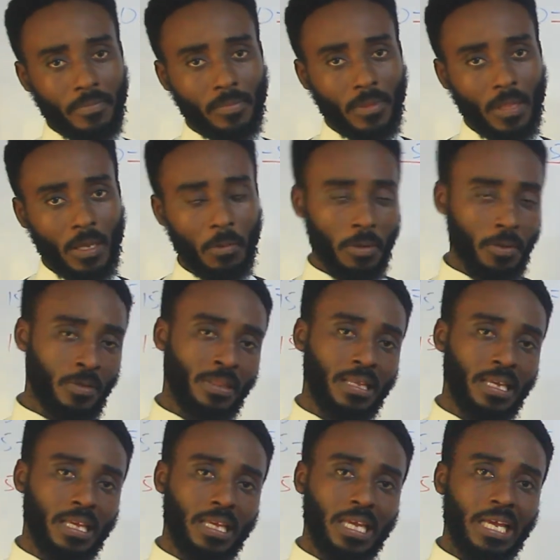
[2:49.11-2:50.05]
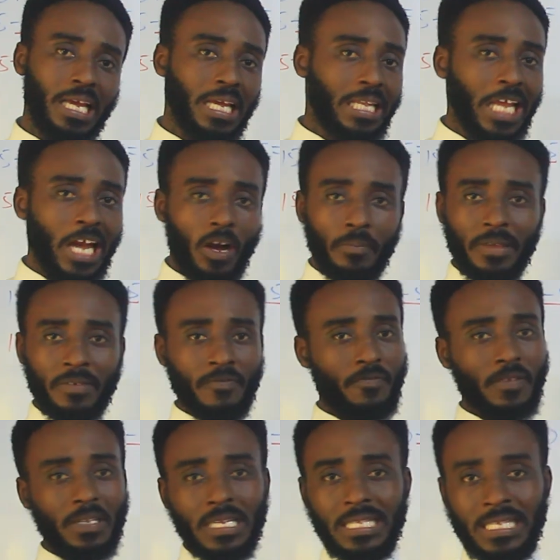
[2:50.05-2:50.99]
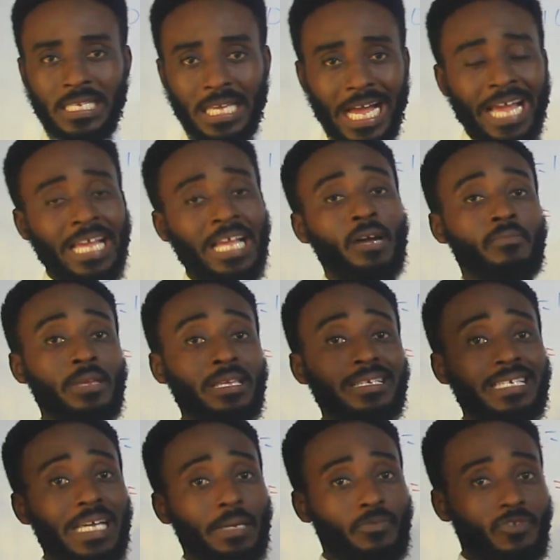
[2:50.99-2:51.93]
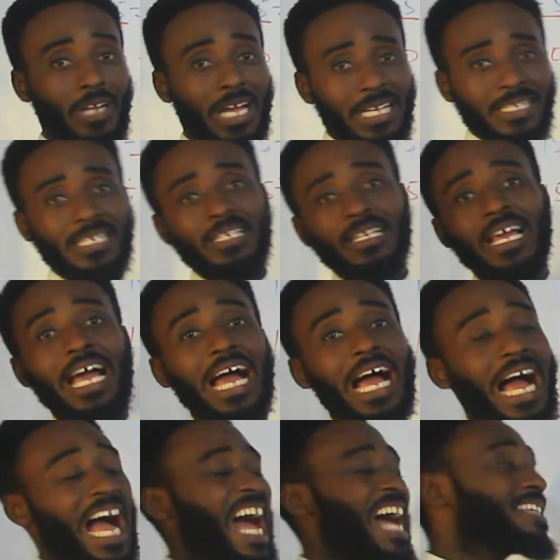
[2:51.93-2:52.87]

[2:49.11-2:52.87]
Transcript: What do you think? That will be infinity. I can be subtracting as